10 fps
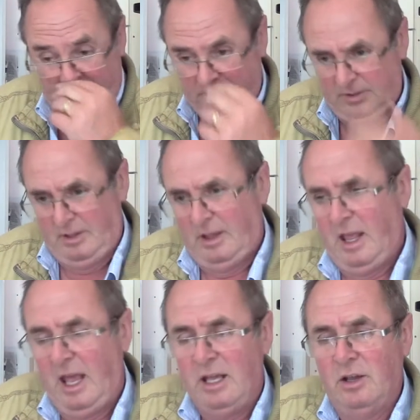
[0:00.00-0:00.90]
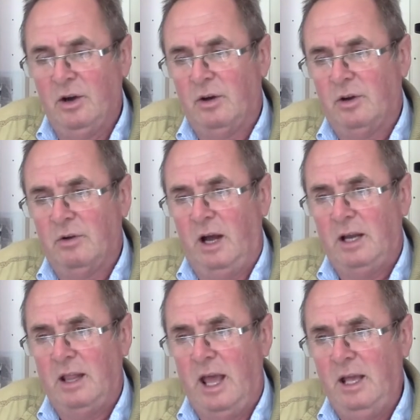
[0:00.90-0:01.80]
Because other than the acorn and
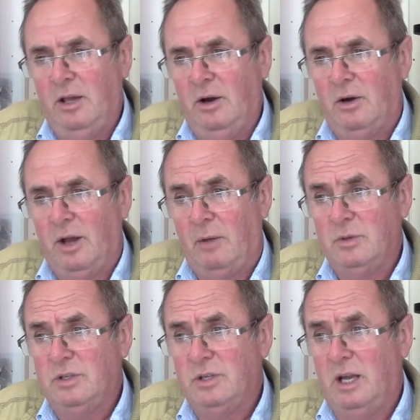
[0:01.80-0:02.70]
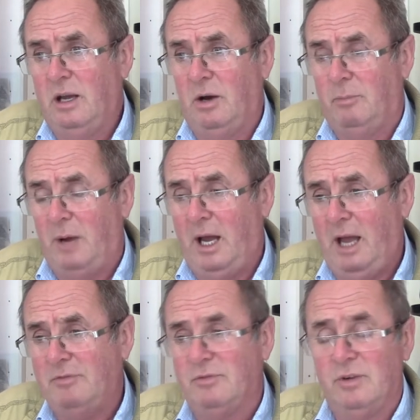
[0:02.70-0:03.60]
grinding the acorn out, which I
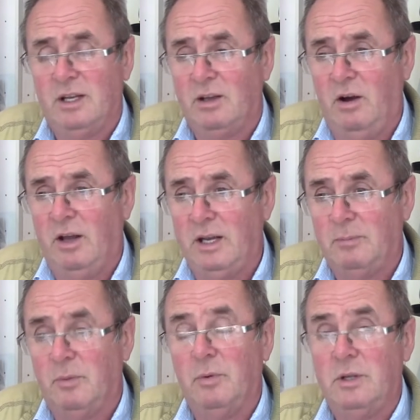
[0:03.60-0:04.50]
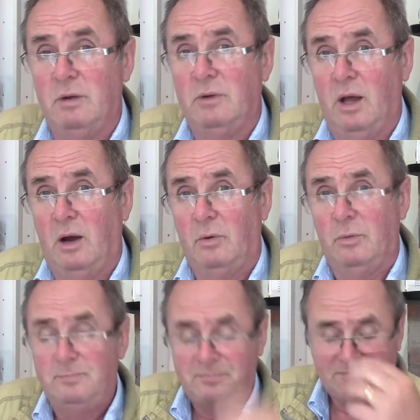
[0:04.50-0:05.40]
haven't really got any, but we do
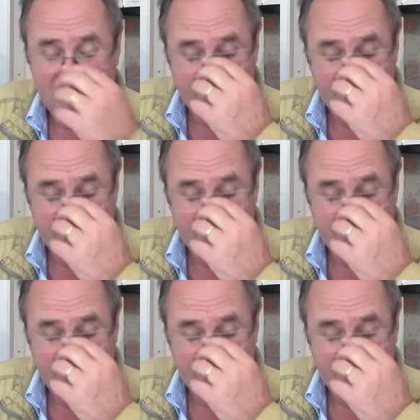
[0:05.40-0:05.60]
know,